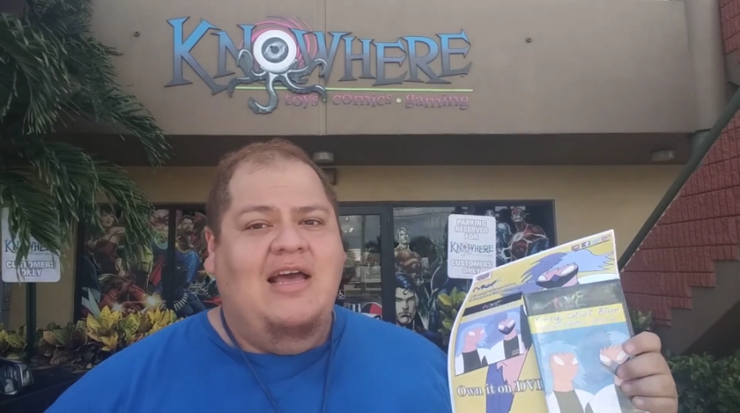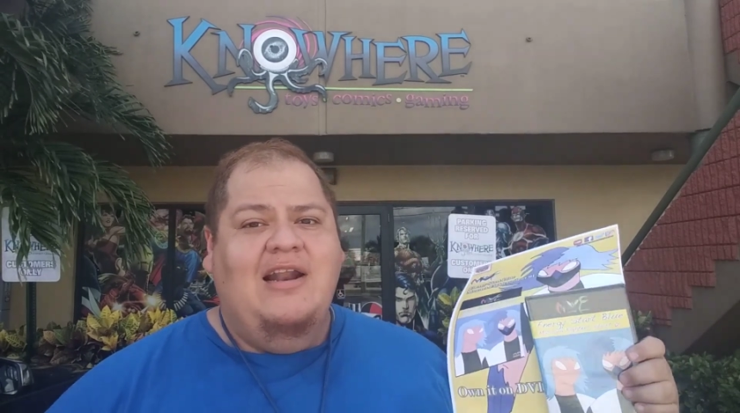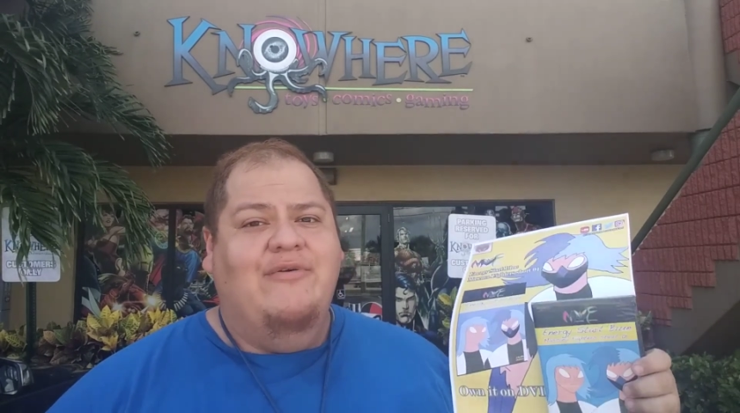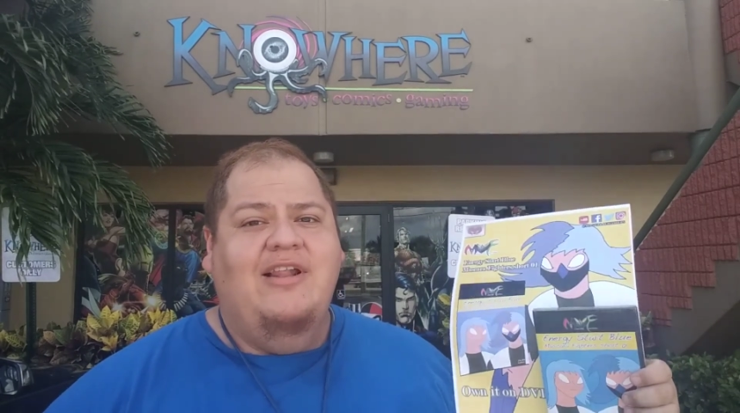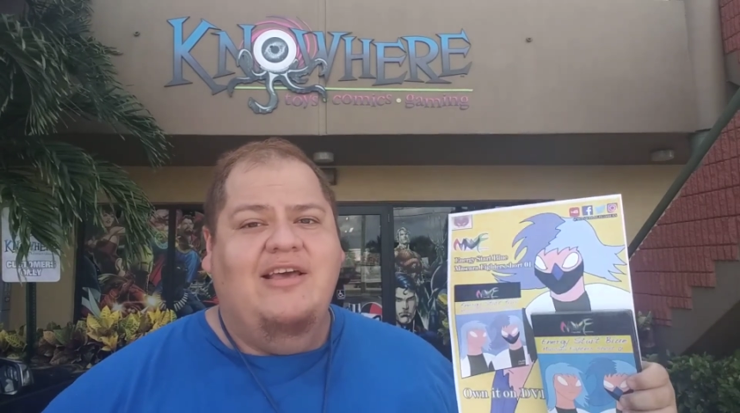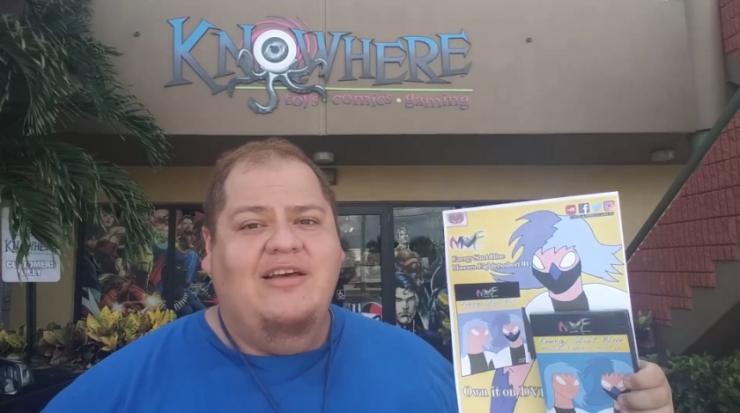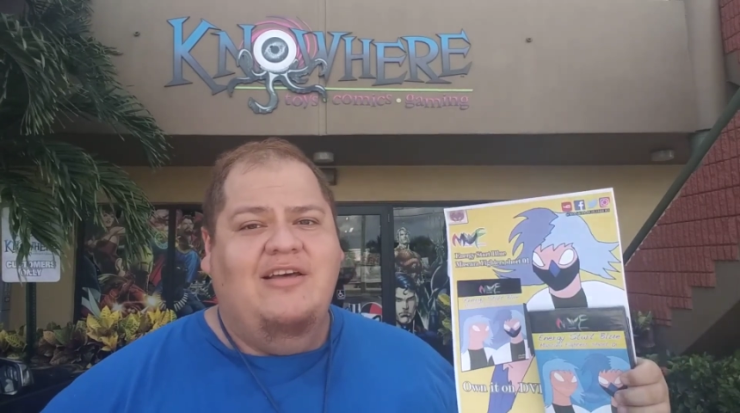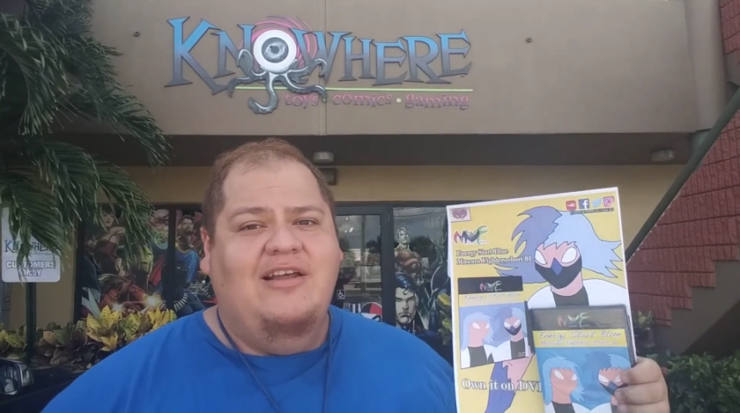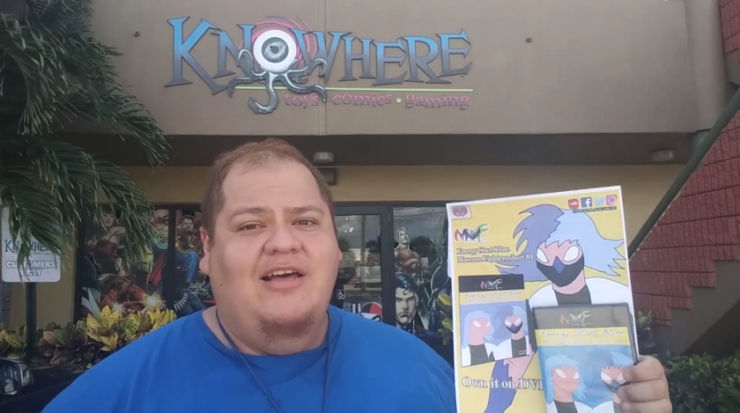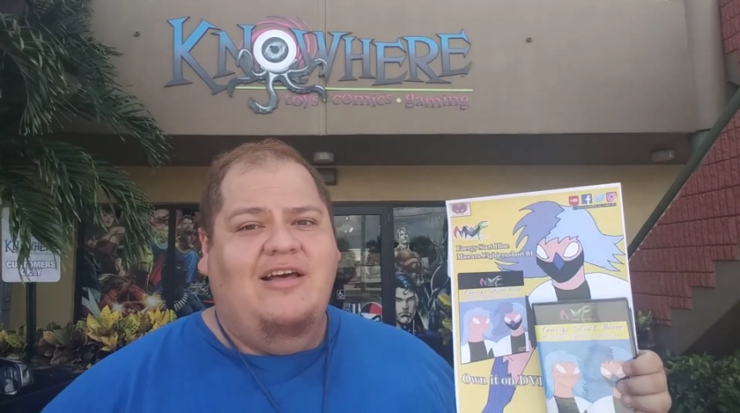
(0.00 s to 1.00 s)
and a really
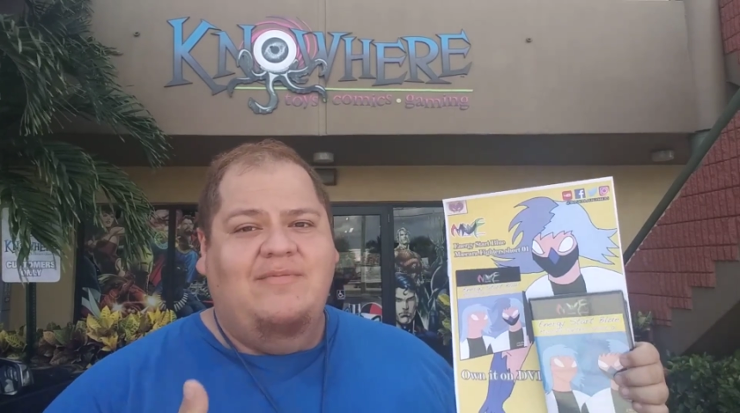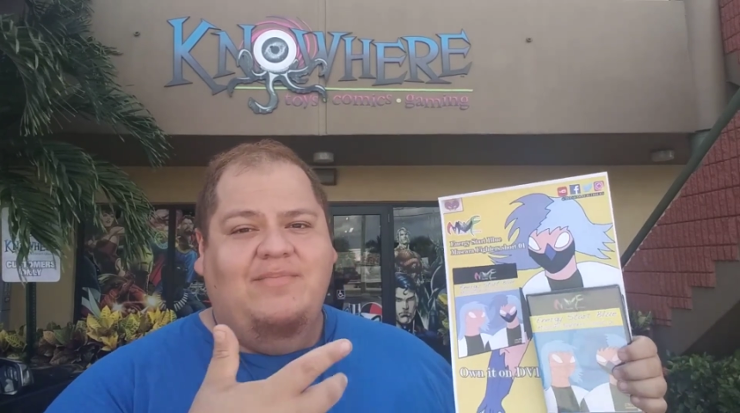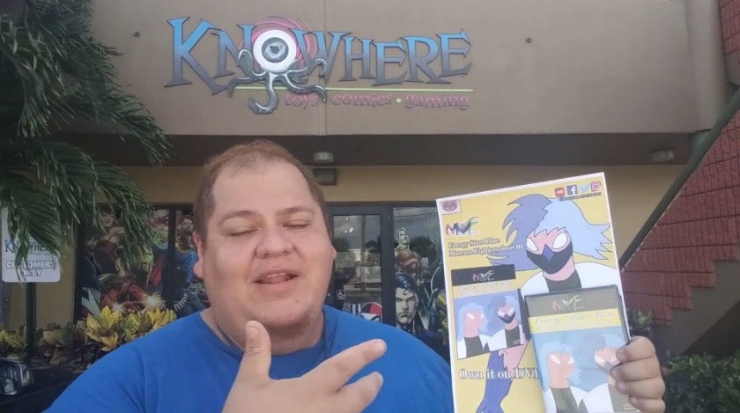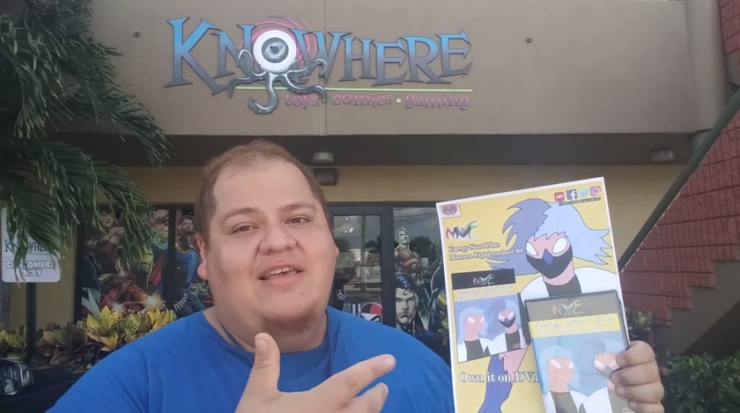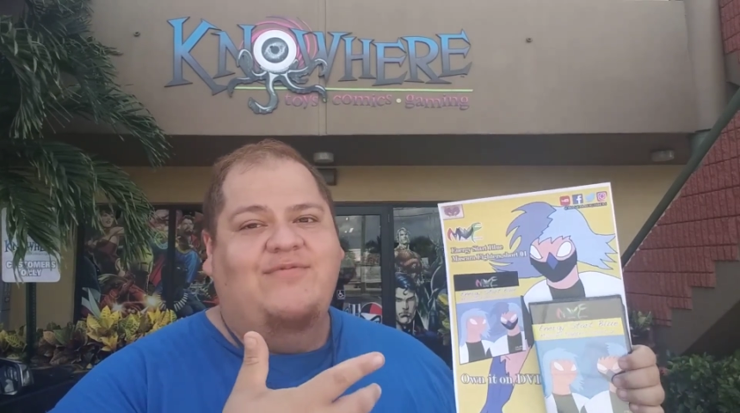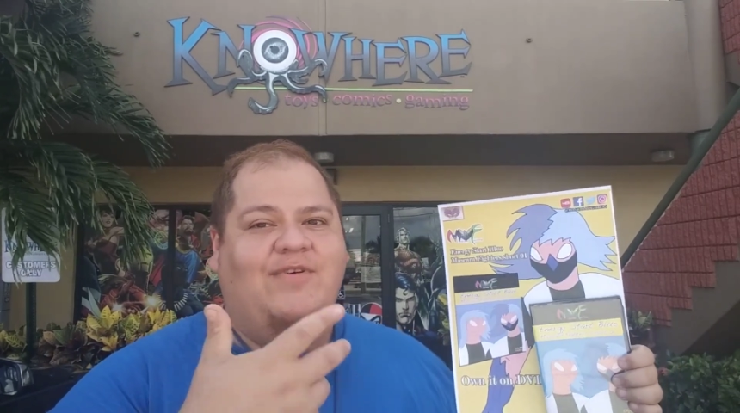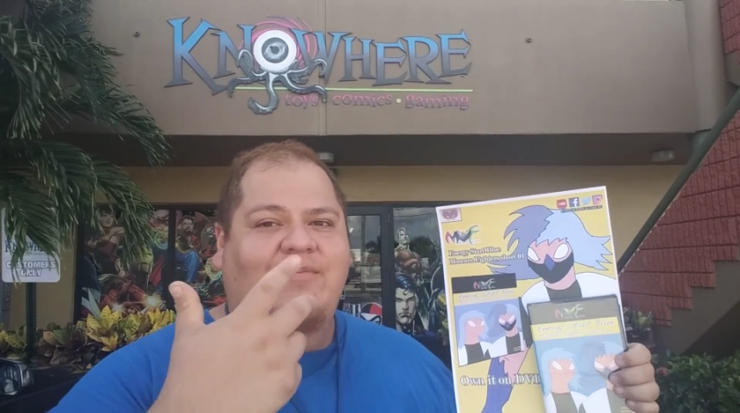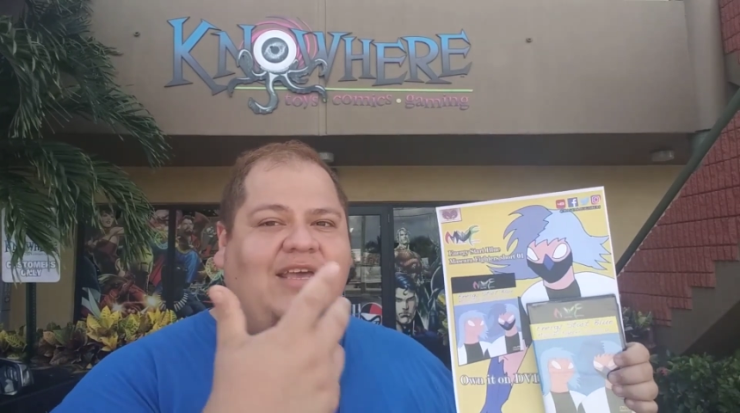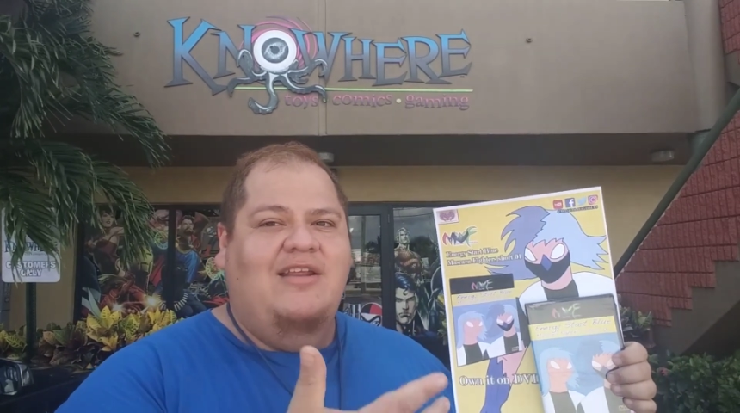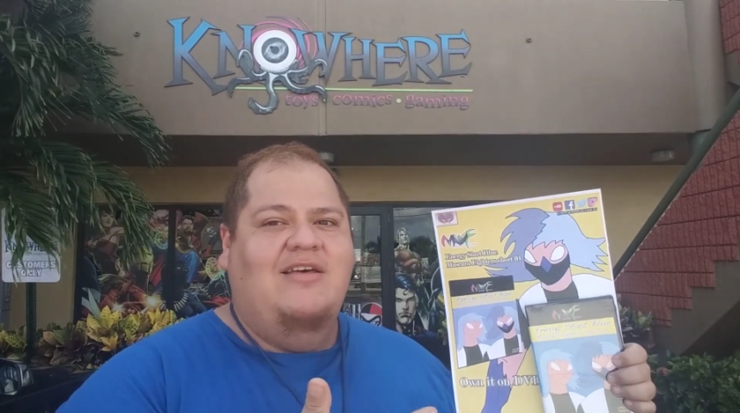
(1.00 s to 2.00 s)
good place for me